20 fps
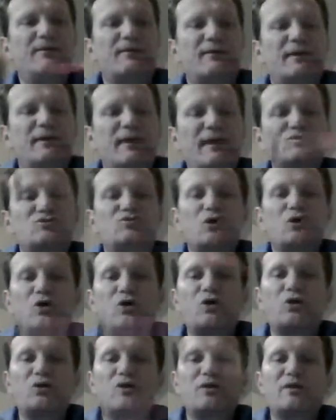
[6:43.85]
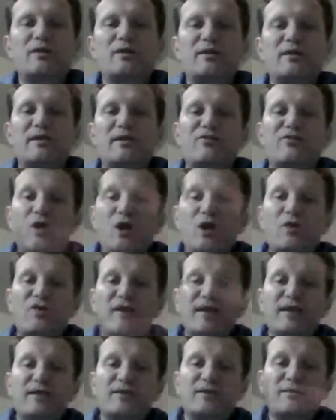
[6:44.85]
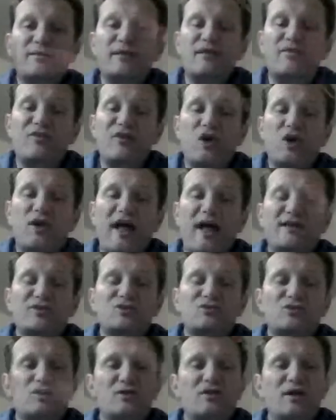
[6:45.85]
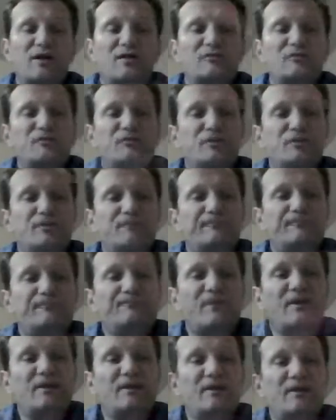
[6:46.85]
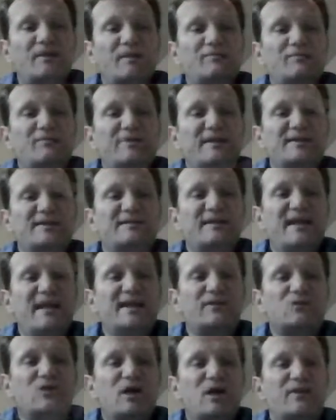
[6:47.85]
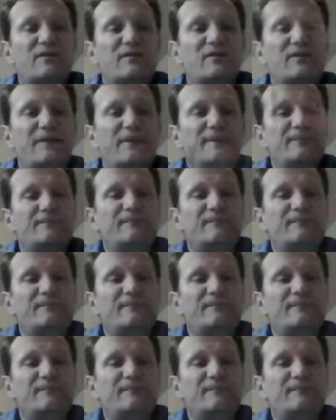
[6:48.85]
And so the third thing, the third action of PTH on the